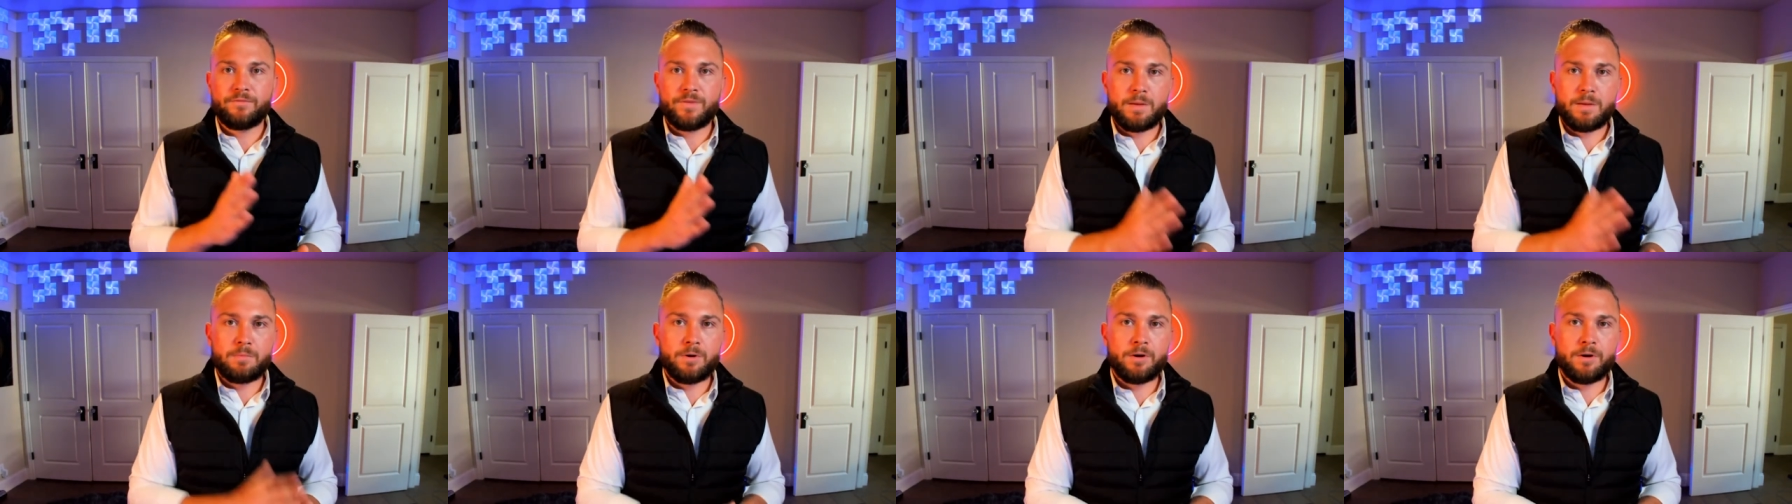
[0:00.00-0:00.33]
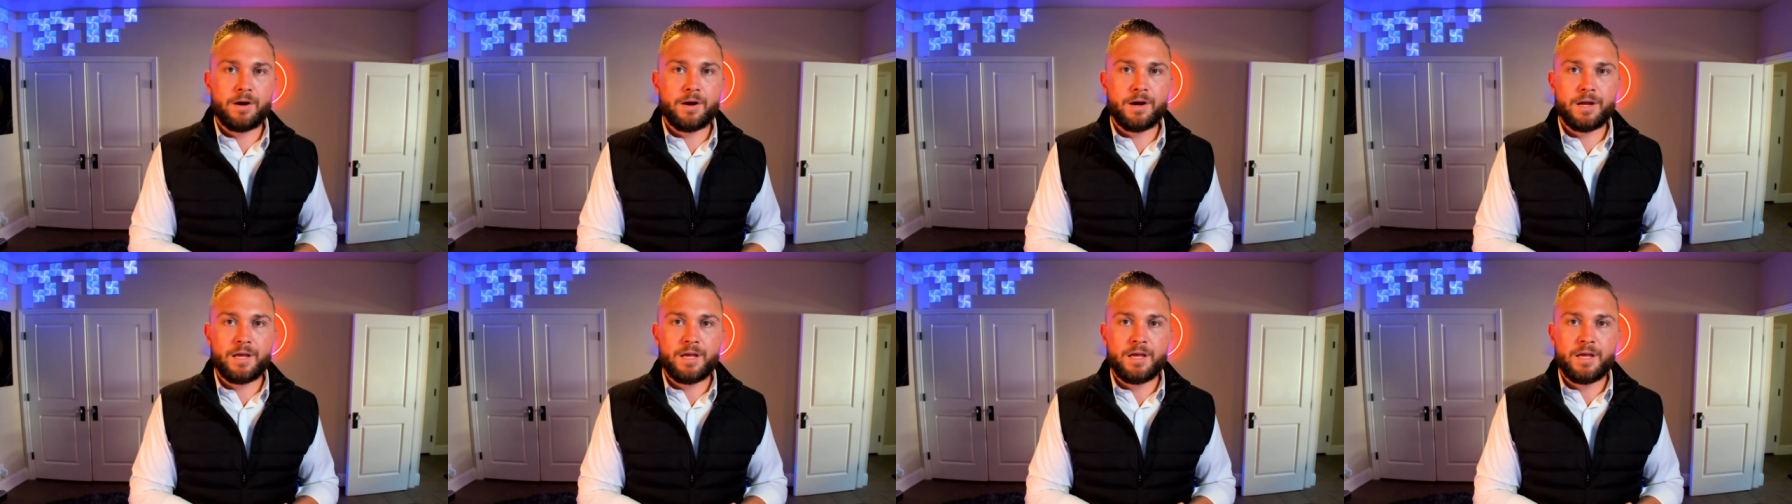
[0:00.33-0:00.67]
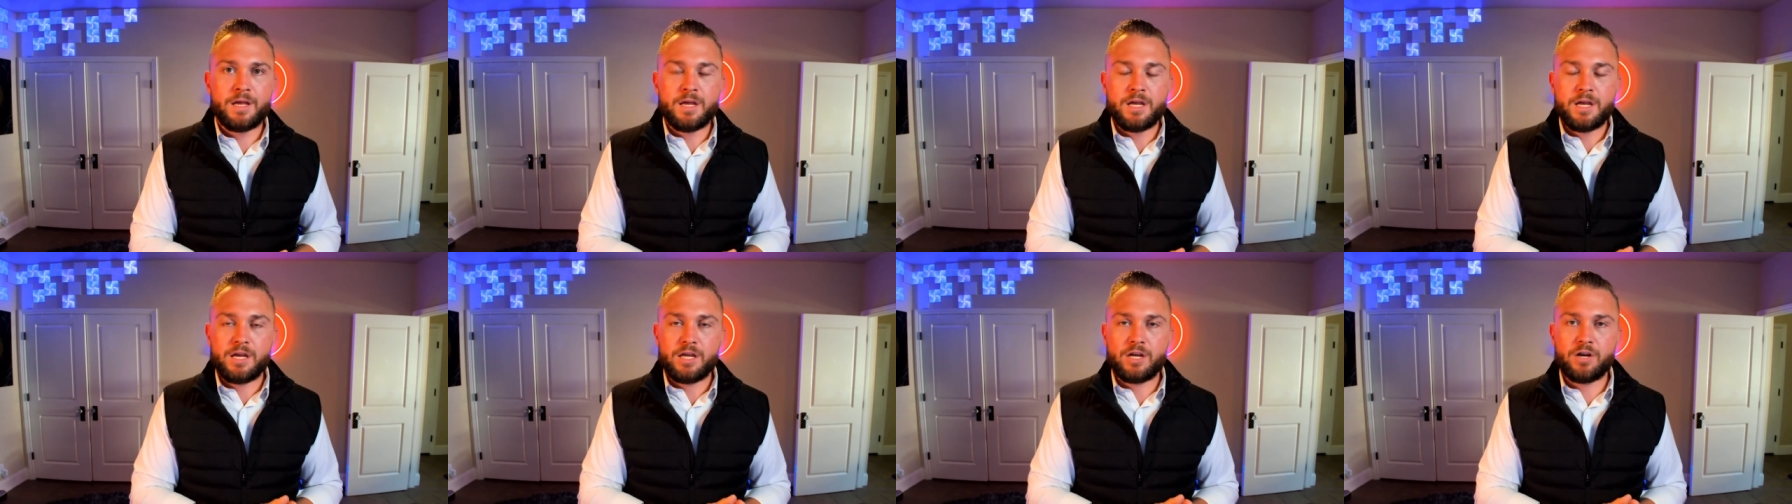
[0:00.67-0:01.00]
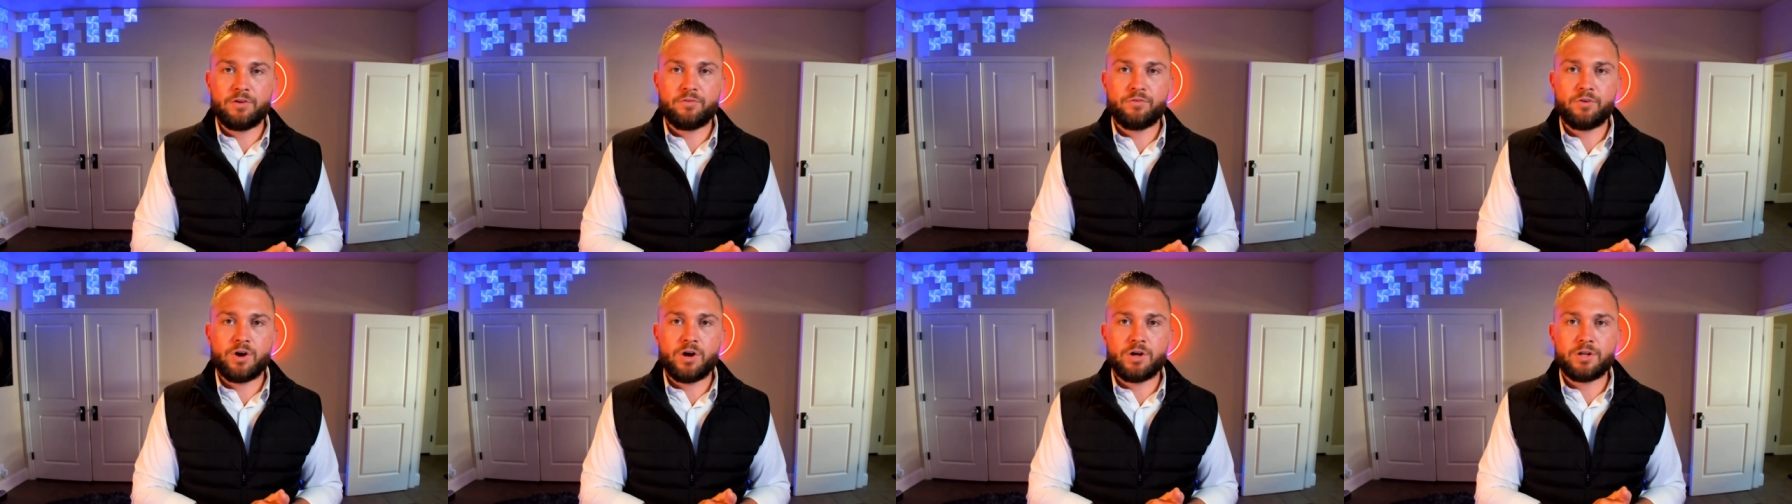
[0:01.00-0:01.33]
February in
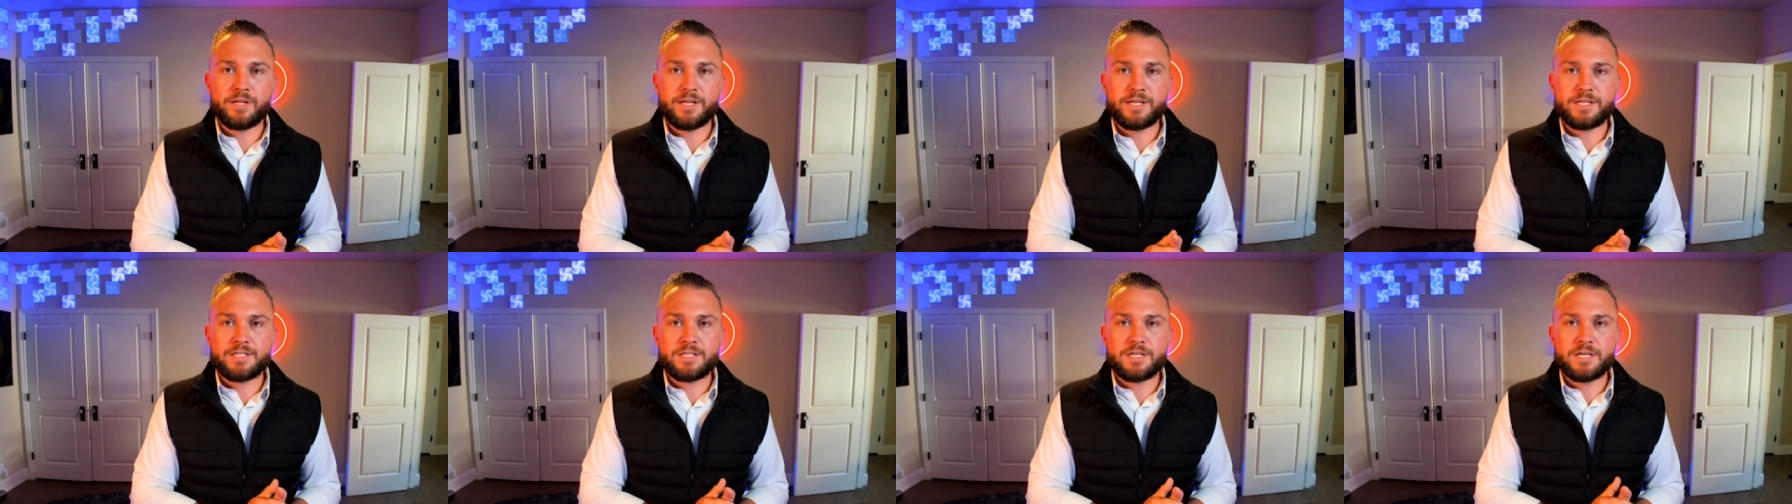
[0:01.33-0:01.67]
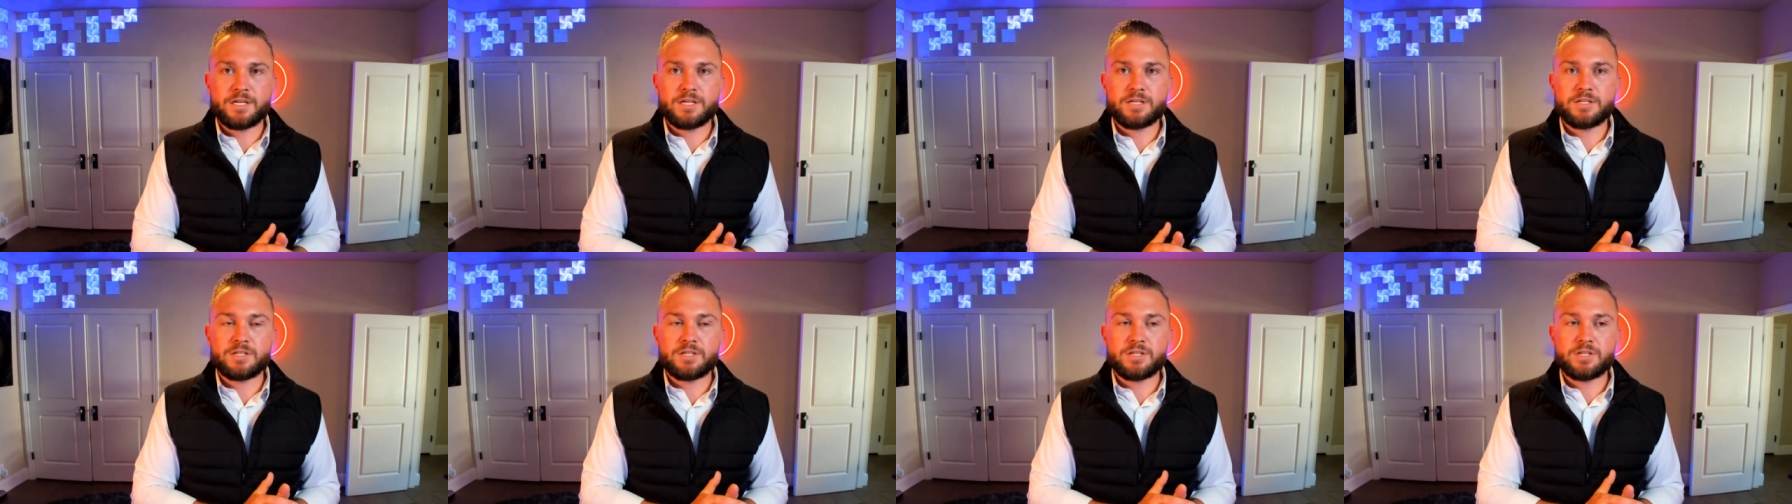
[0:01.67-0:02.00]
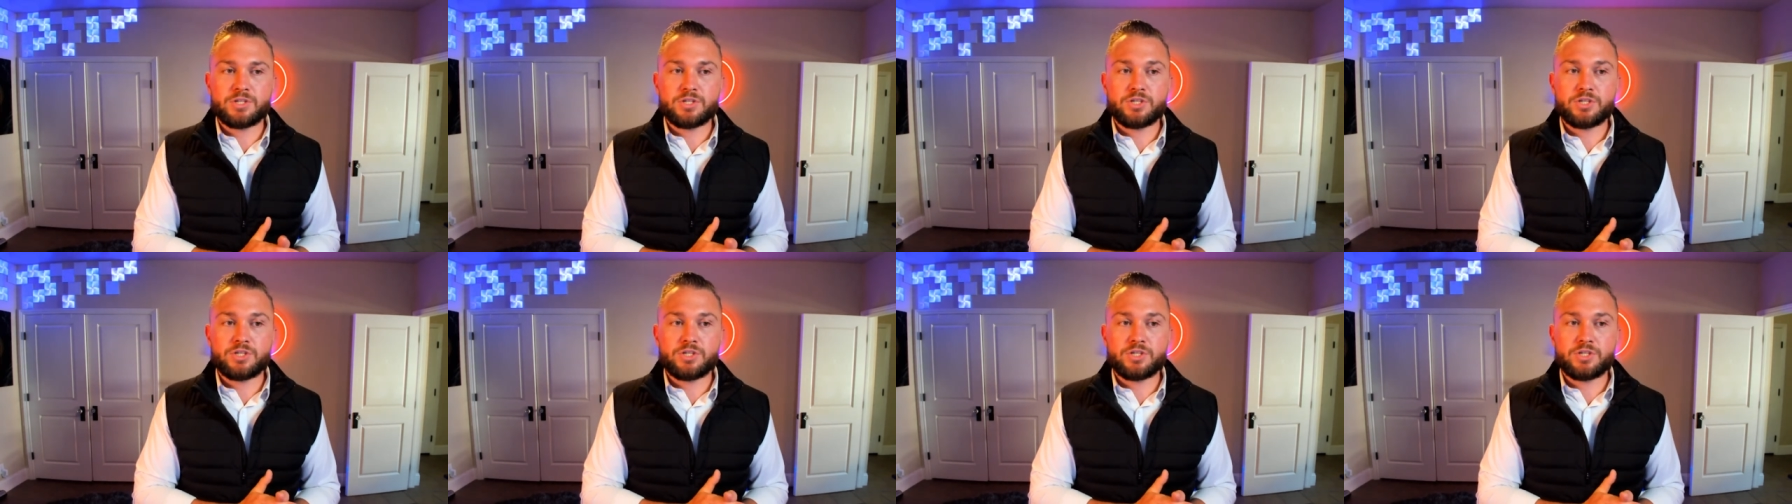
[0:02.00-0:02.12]
overall listings.